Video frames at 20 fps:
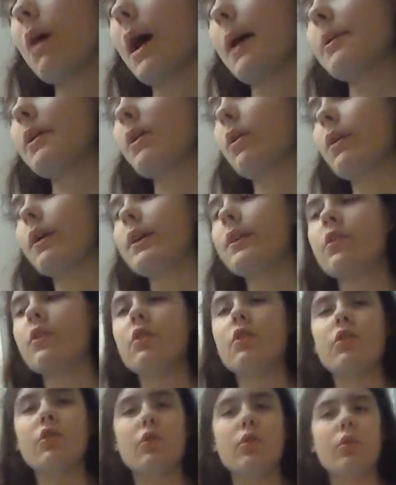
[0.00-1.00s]
I'm going
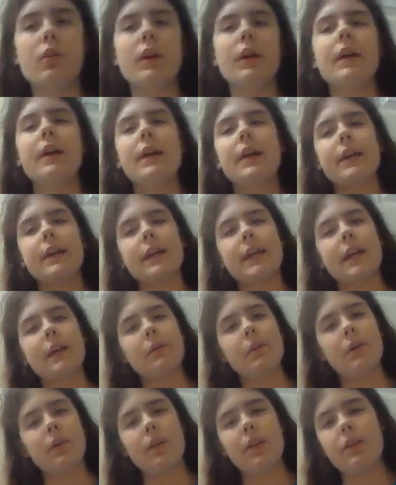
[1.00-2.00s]
to
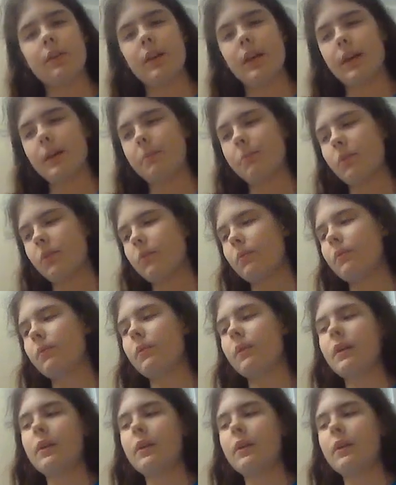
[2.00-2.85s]
give you the tips.